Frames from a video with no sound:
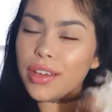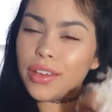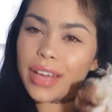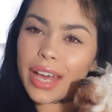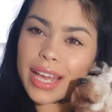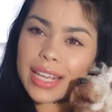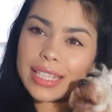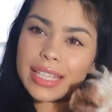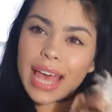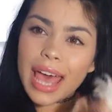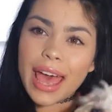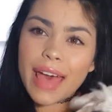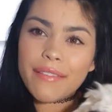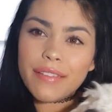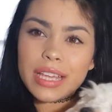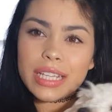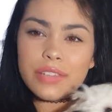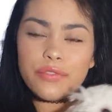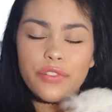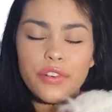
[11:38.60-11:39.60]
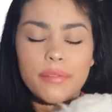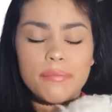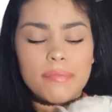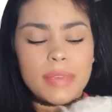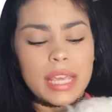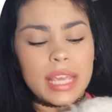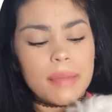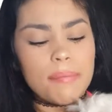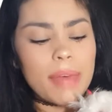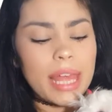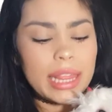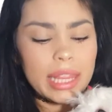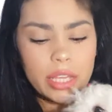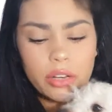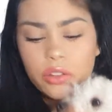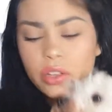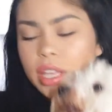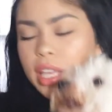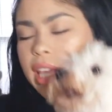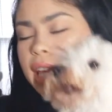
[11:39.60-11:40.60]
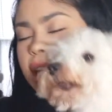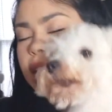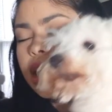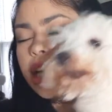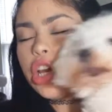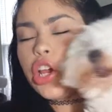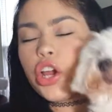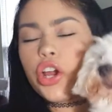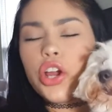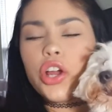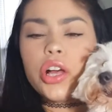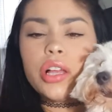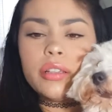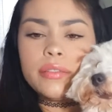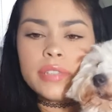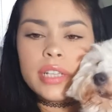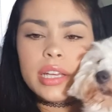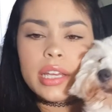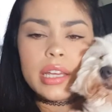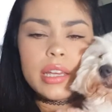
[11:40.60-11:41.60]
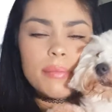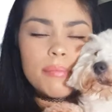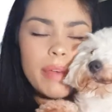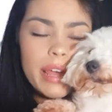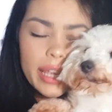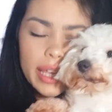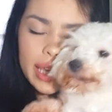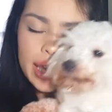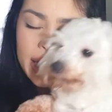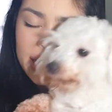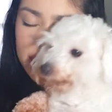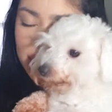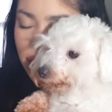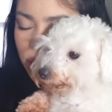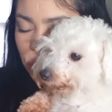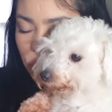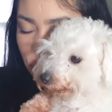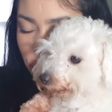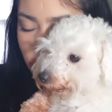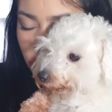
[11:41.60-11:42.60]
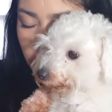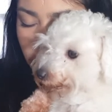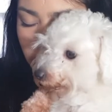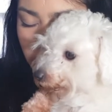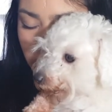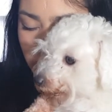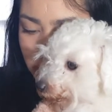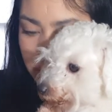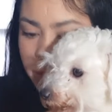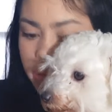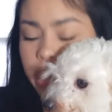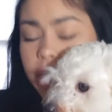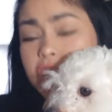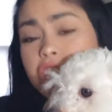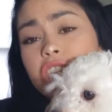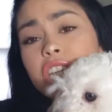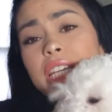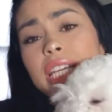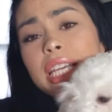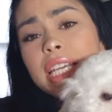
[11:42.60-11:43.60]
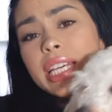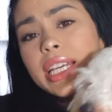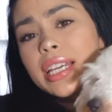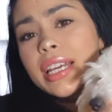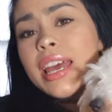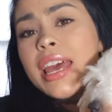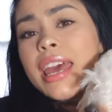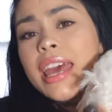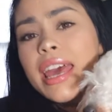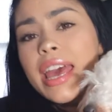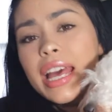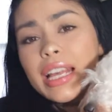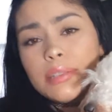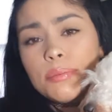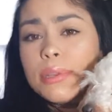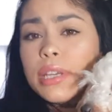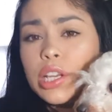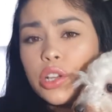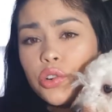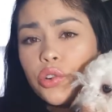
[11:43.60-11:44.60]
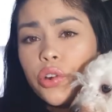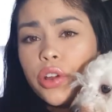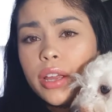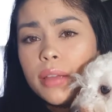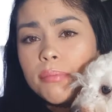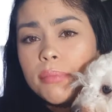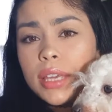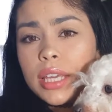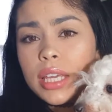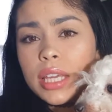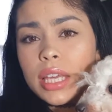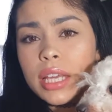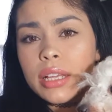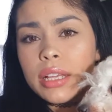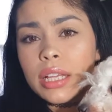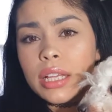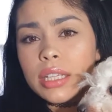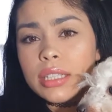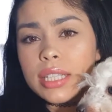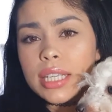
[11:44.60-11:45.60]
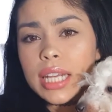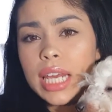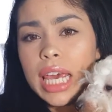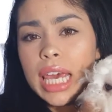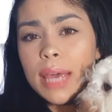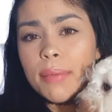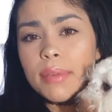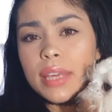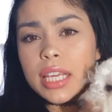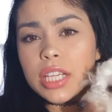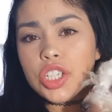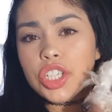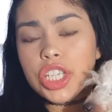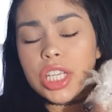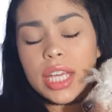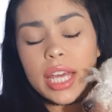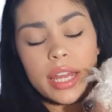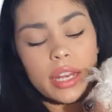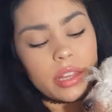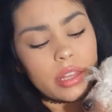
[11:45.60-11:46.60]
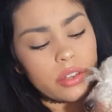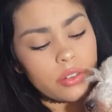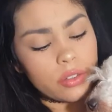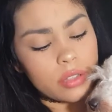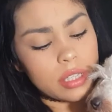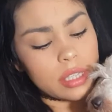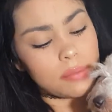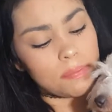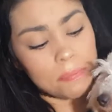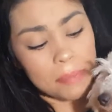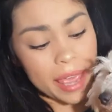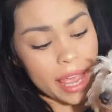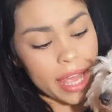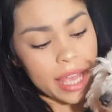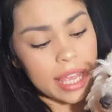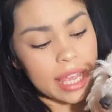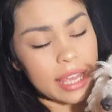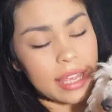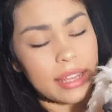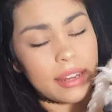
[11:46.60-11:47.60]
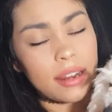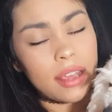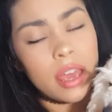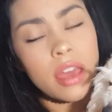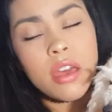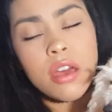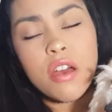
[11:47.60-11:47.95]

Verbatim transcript: Guys have it for me and my little Kila girl. My Kila girl, she has been ignoring me today because she got a little spanking